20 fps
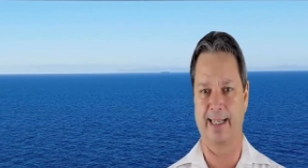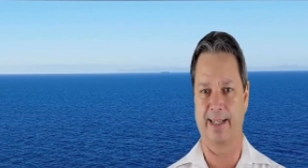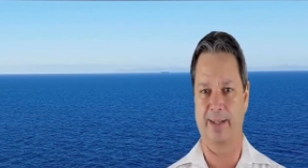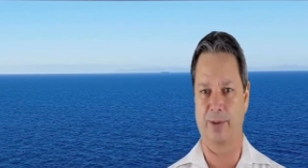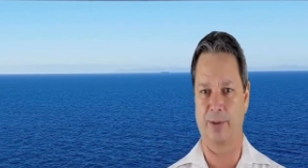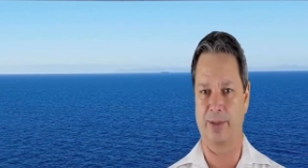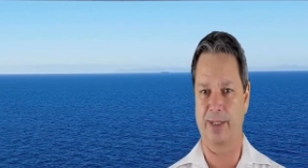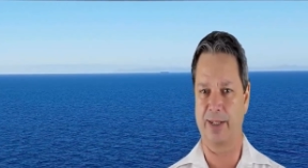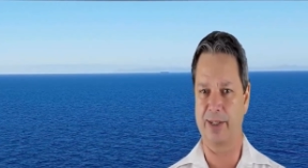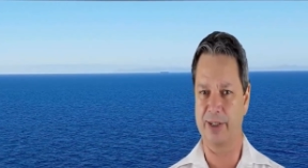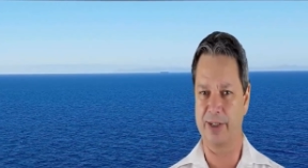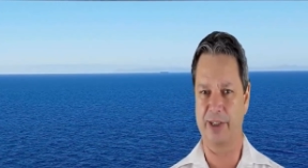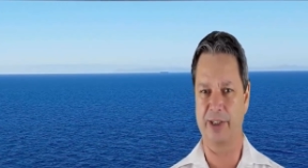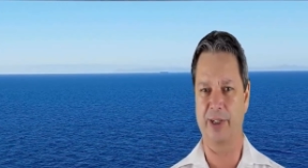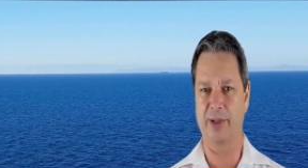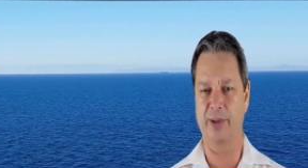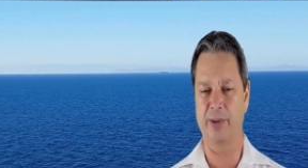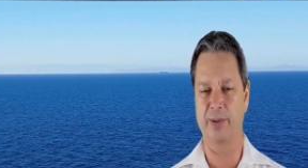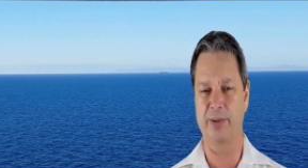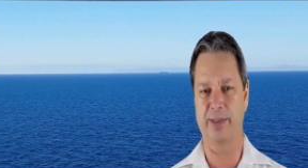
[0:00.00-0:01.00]
Those other
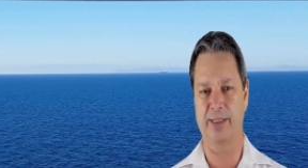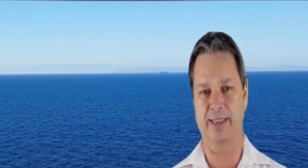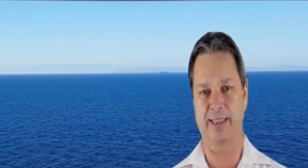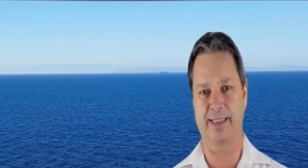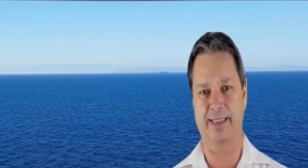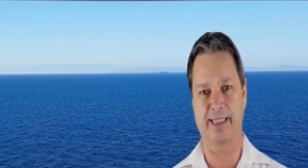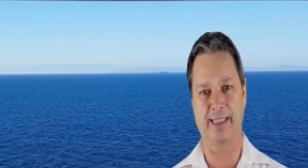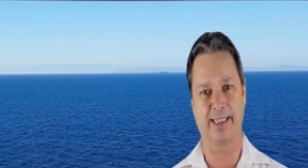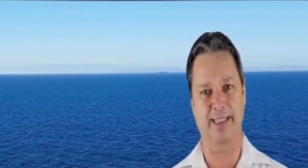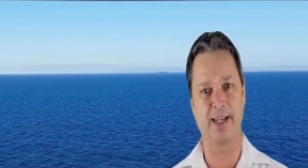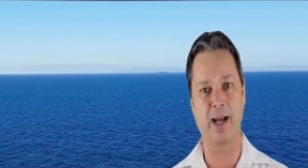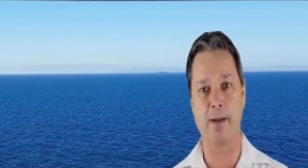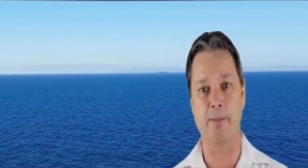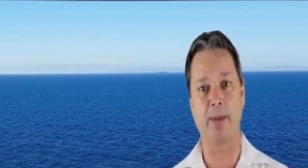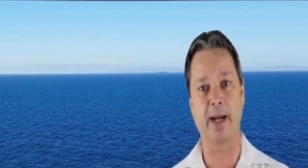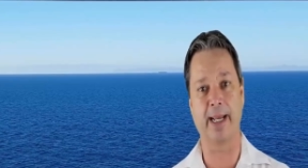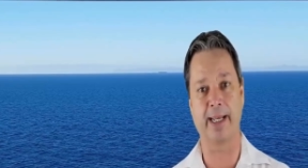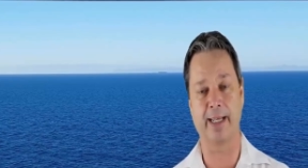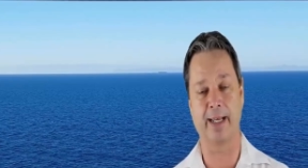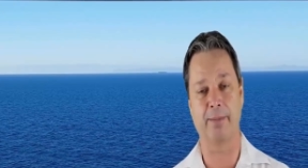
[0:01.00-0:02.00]
shows, just not
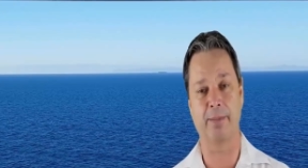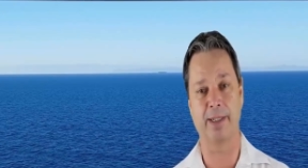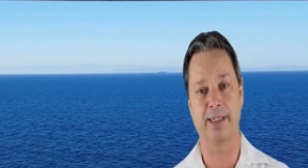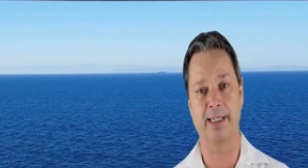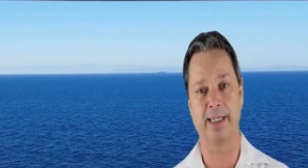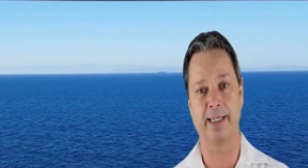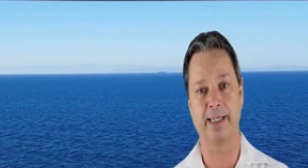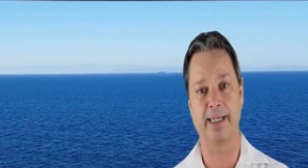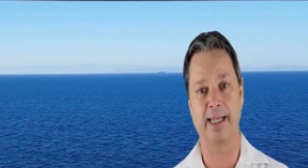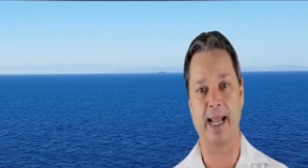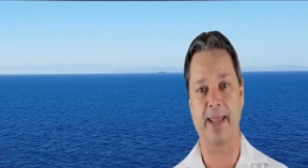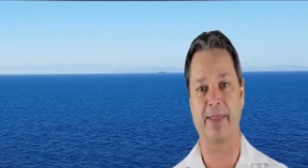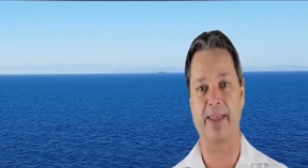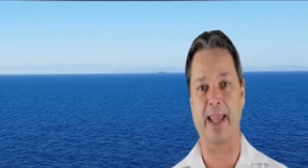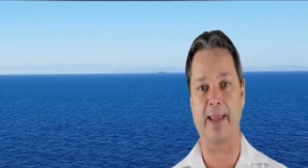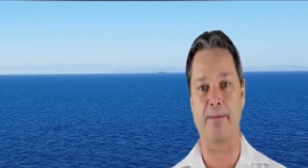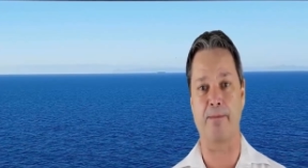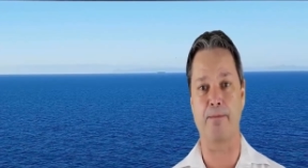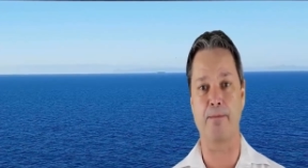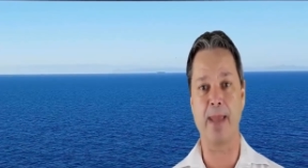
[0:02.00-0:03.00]
my cup of tea.
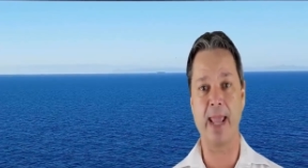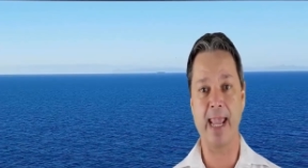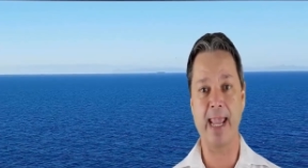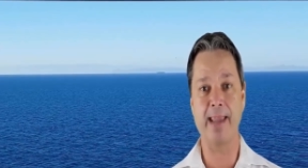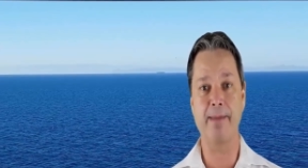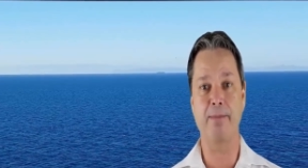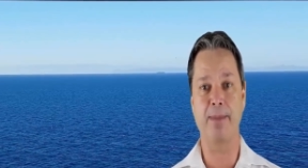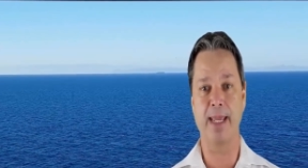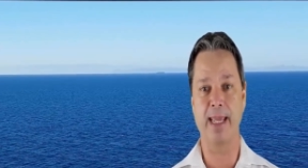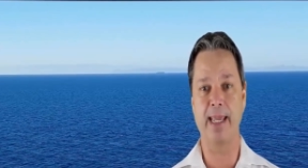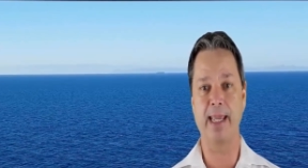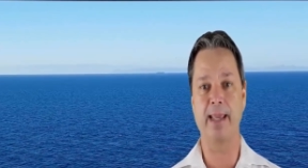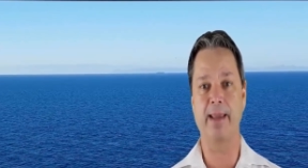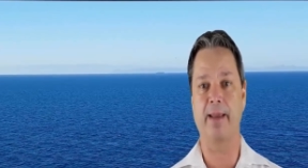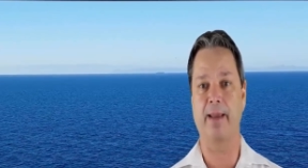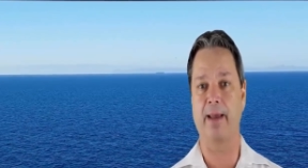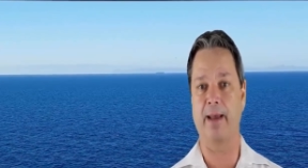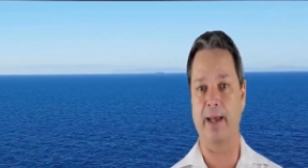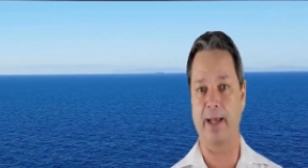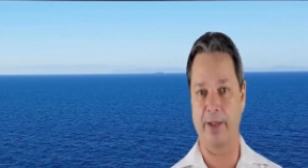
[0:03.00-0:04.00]
They may be
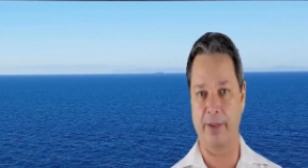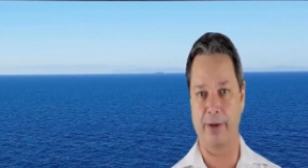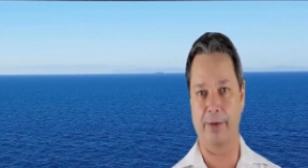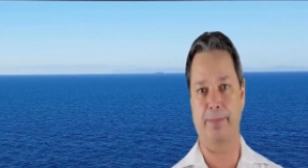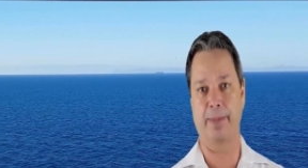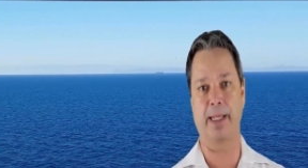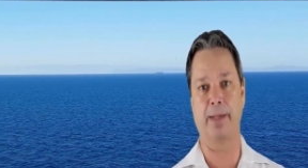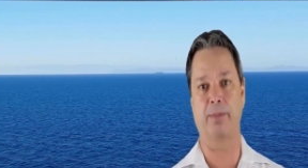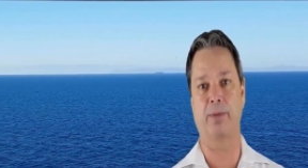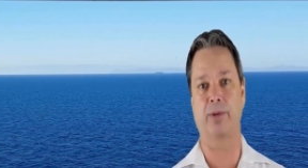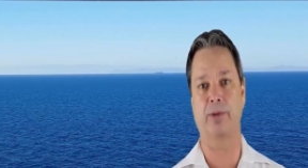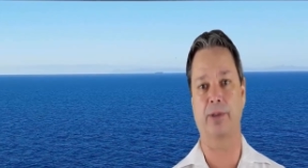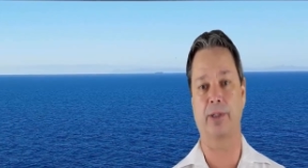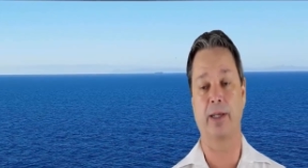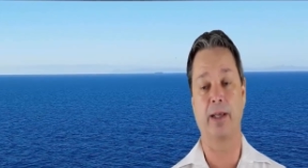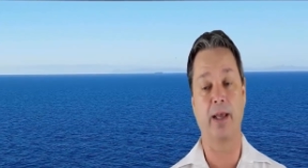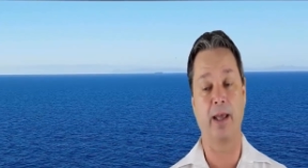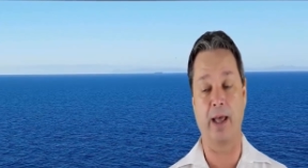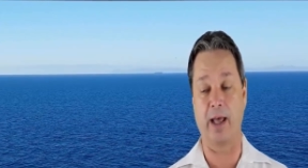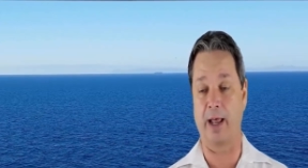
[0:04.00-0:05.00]
other people's.
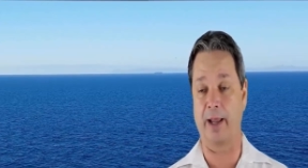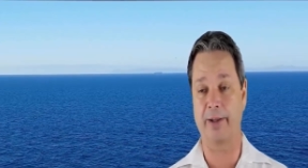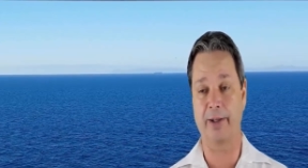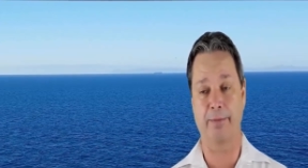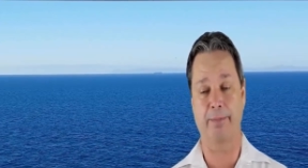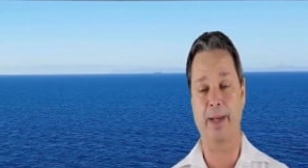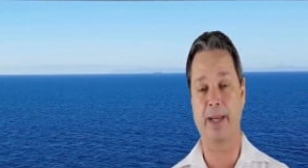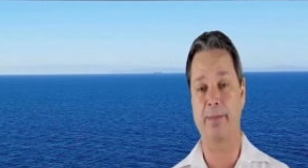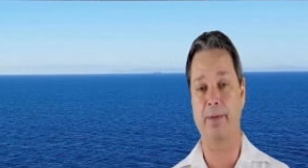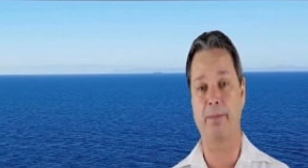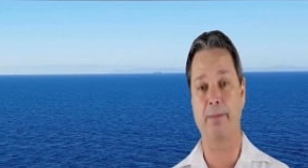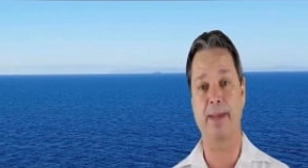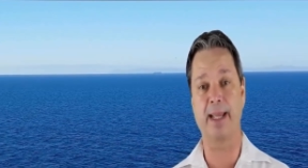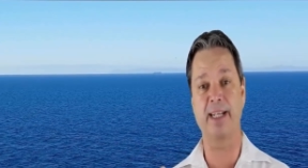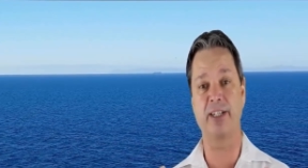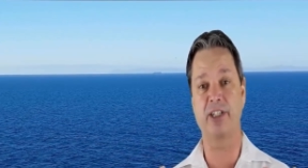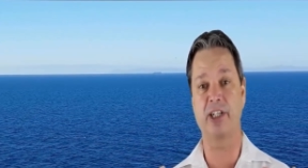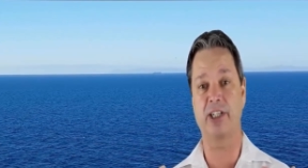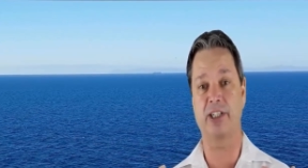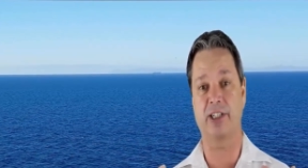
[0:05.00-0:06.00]
Other people may
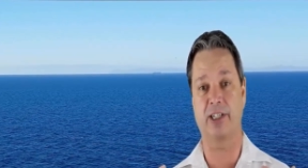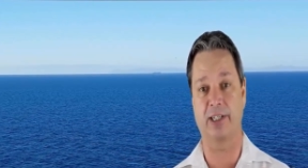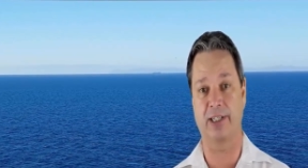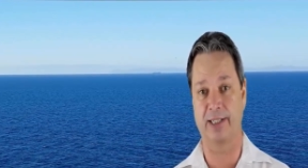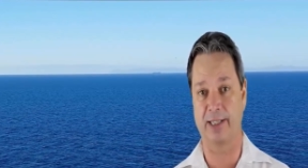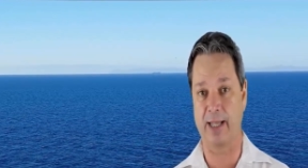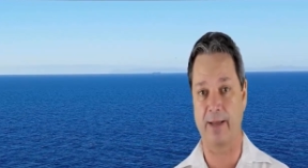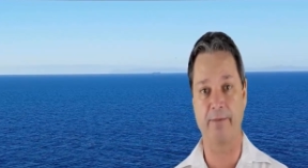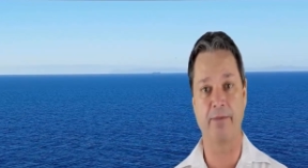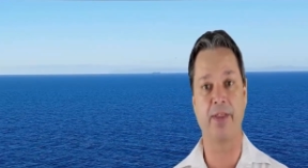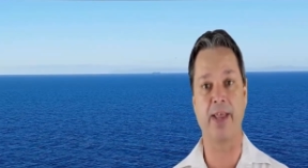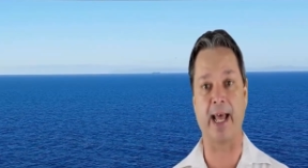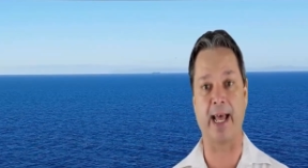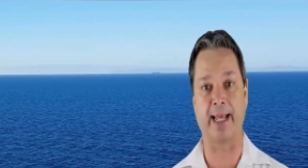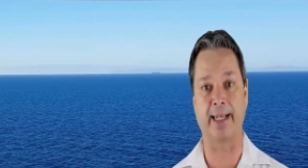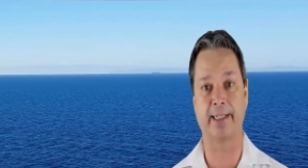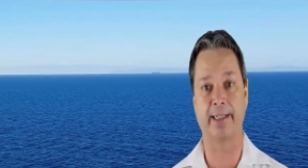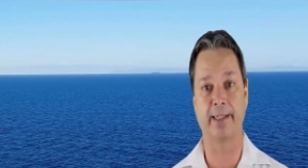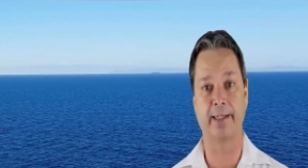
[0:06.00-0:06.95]
just love that.